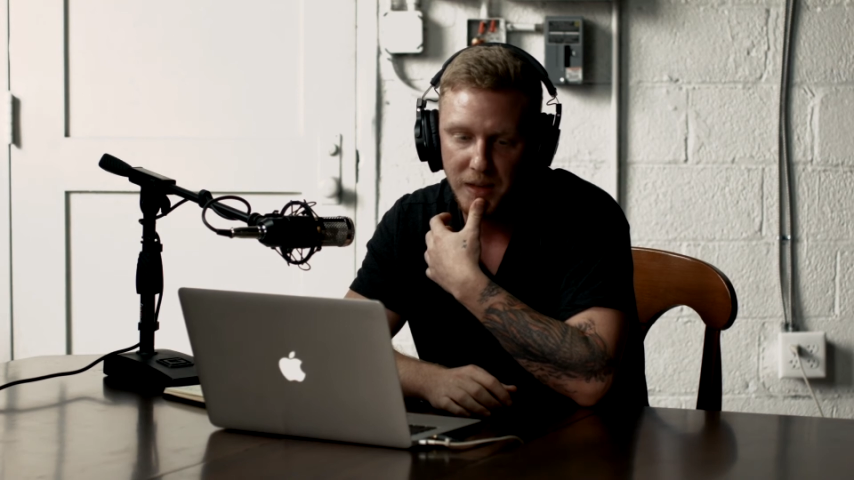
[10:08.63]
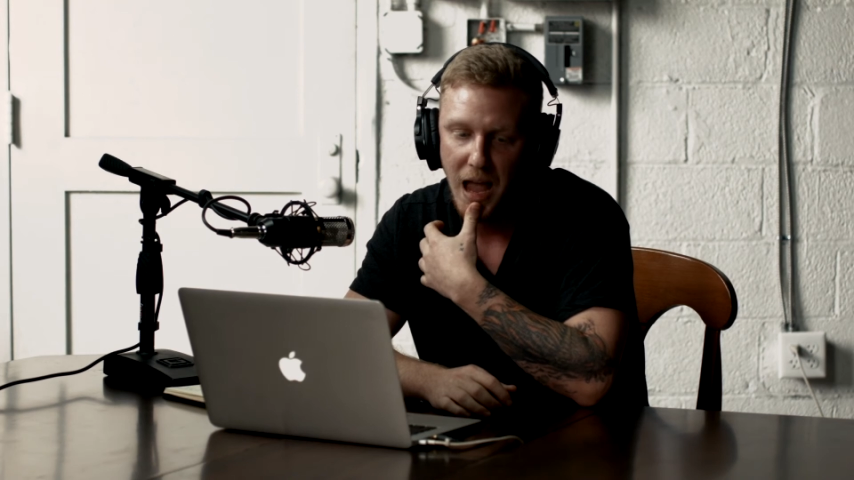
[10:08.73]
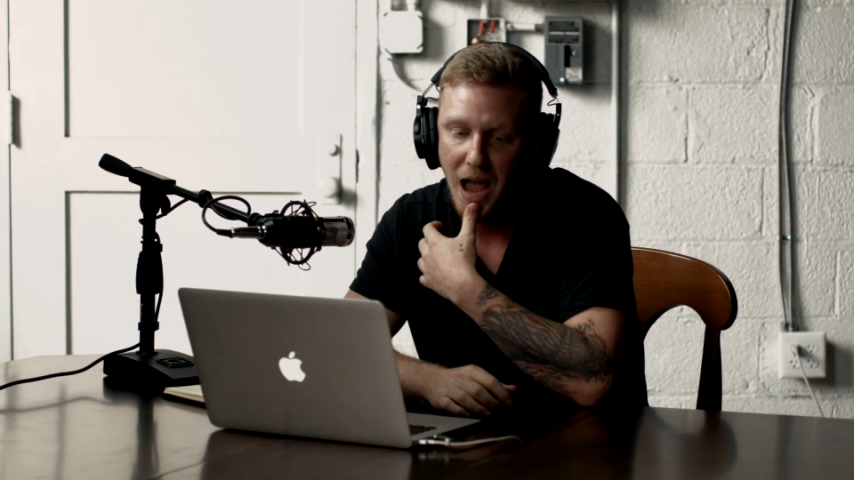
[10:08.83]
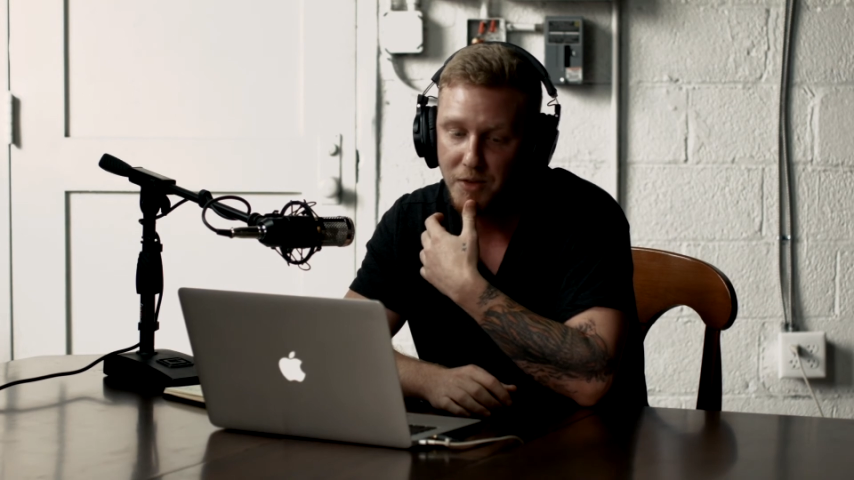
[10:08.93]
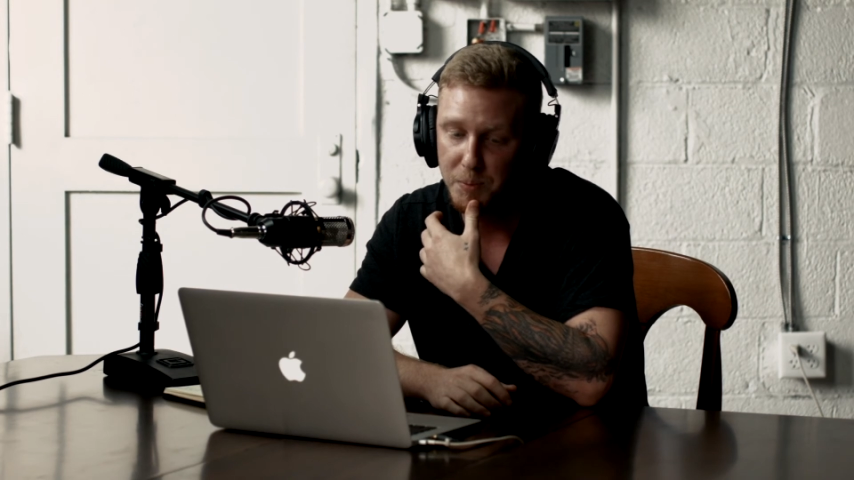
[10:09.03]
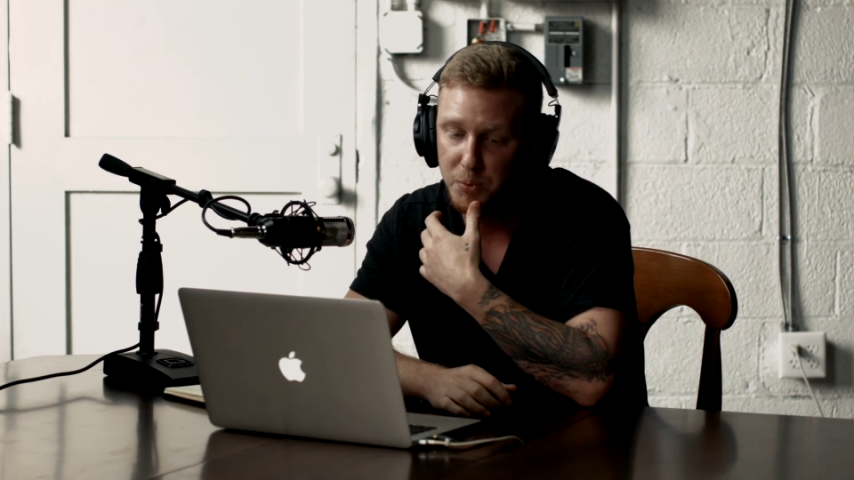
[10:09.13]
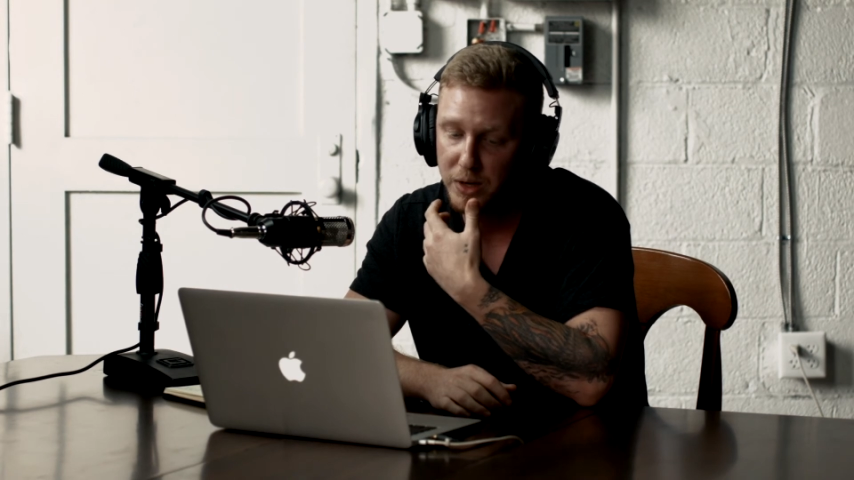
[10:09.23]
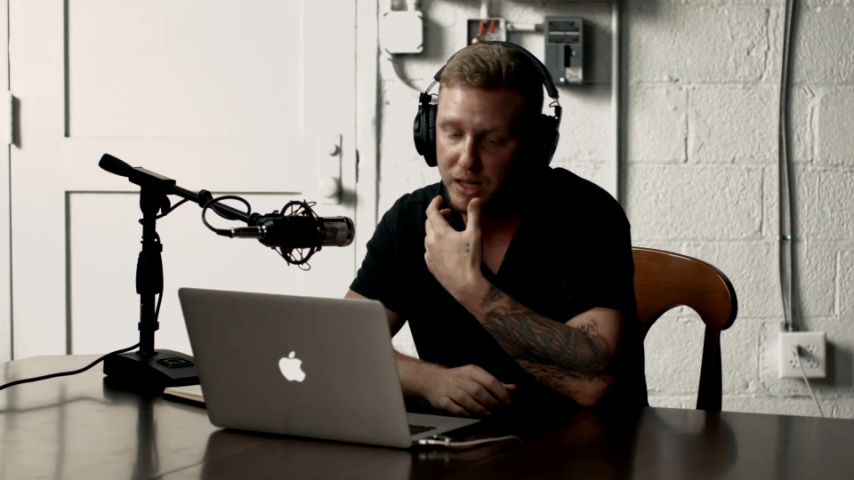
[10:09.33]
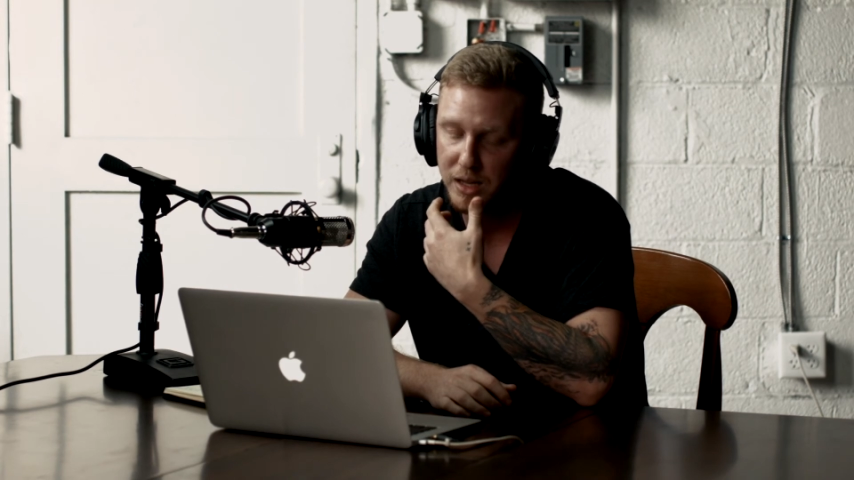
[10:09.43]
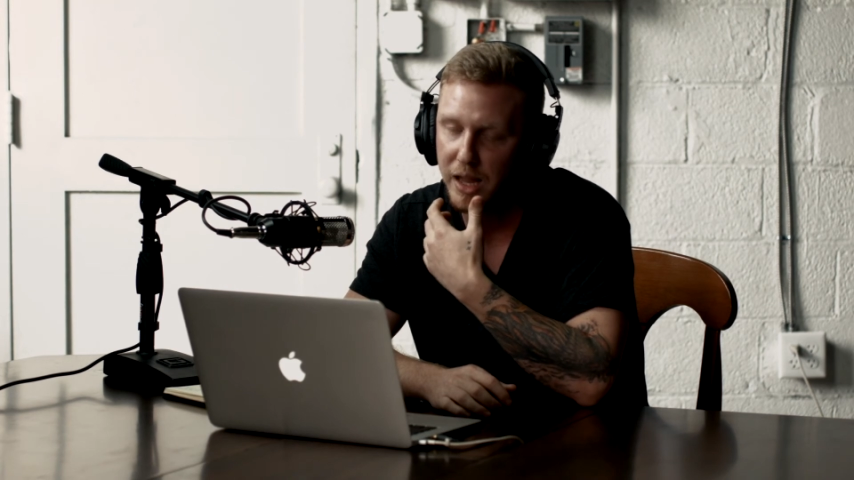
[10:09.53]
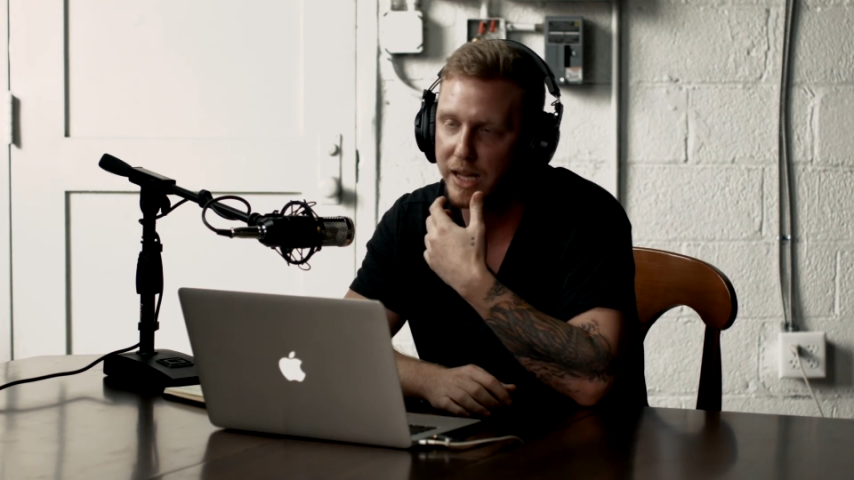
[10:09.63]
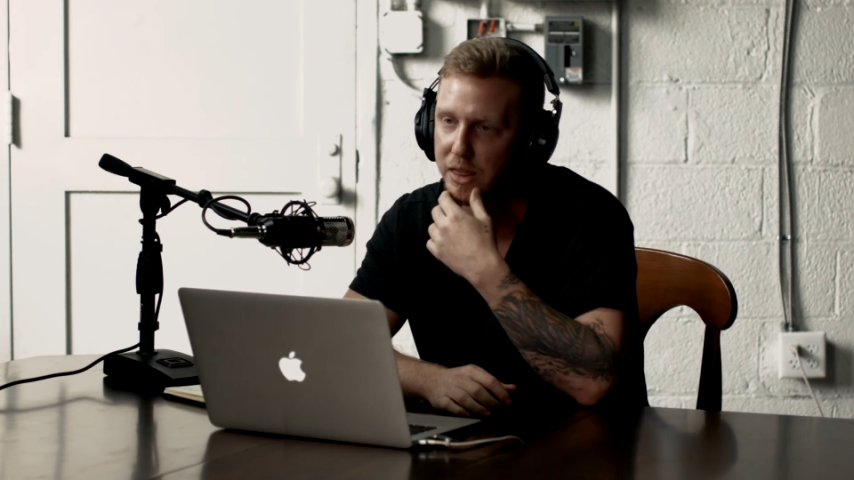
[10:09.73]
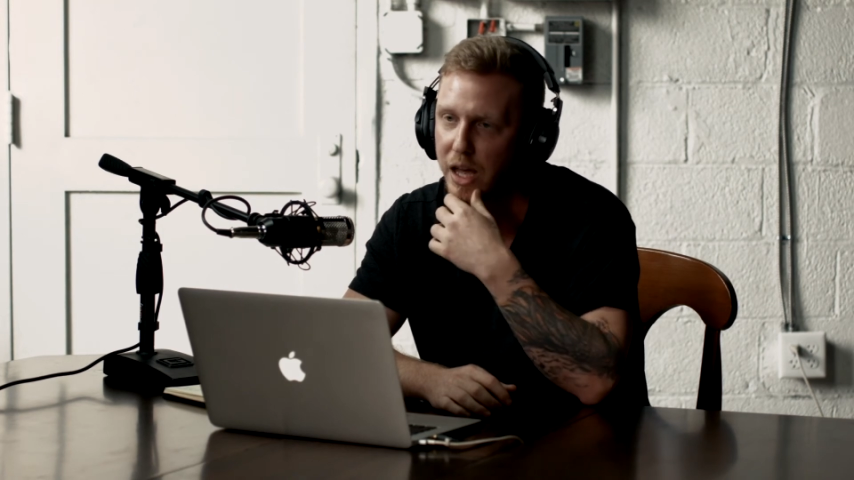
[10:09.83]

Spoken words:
have a pretty, like,